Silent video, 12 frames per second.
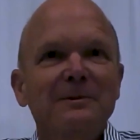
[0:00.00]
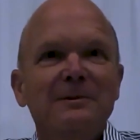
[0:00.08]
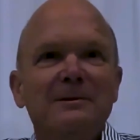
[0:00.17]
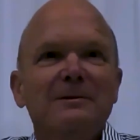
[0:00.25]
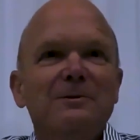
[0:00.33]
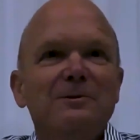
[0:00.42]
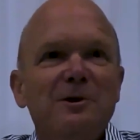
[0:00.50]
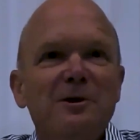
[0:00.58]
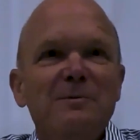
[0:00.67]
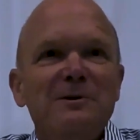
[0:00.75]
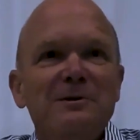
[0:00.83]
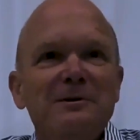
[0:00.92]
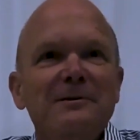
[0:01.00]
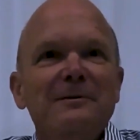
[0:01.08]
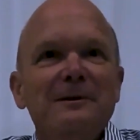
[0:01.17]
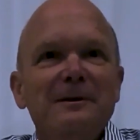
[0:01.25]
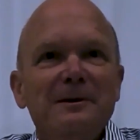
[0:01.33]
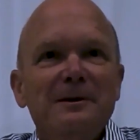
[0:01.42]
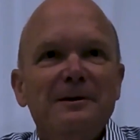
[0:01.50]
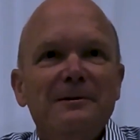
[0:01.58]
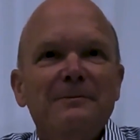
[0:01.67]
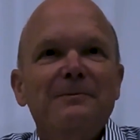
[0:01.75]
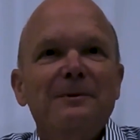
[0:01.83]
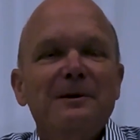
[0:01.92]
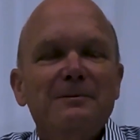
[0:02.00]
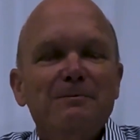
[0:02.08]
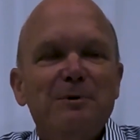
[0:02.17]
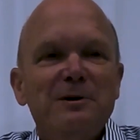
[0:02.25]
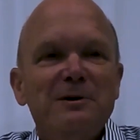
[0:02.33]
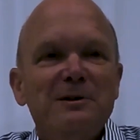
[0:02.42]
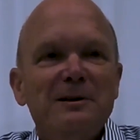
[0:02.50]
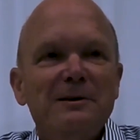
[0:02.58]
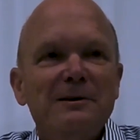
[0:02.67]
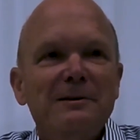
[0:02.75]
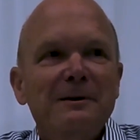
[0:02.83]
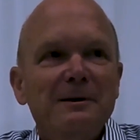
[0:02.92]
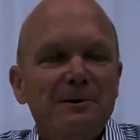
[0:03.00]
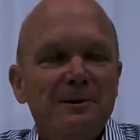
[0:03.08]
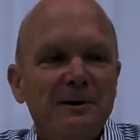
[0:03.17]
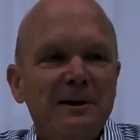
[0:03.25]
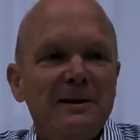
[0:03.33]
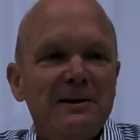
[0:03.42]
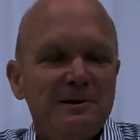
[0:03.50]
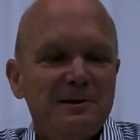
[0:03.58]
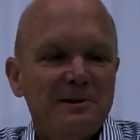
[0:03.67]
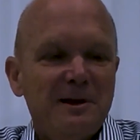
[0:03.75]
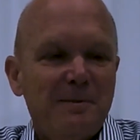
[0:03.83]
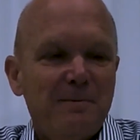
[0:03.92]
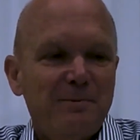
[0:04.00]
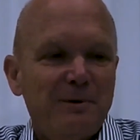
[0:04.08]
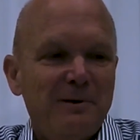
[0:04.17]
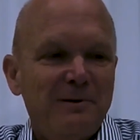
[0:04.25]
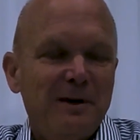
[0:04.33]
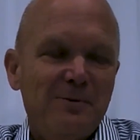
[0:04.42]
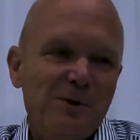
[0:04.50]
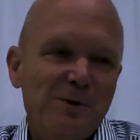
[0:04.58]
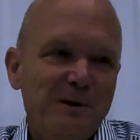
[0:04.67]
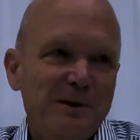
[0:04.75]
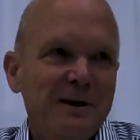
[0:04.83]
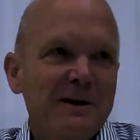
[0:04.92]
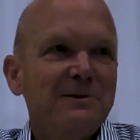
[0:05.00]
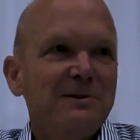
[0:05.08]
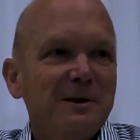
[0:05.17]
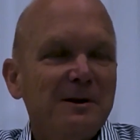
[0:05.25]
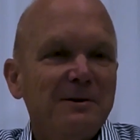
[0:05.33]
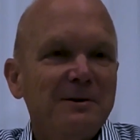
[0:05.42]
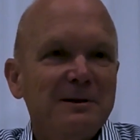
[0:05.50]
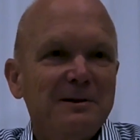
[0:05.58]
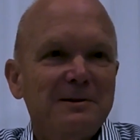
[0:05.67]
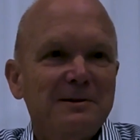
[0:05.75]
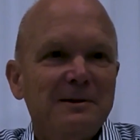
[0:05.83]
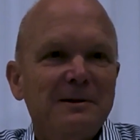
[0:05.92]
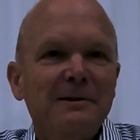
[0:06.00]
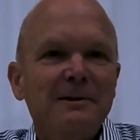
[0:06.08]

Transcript: autonomous. But the next step I think would be next year is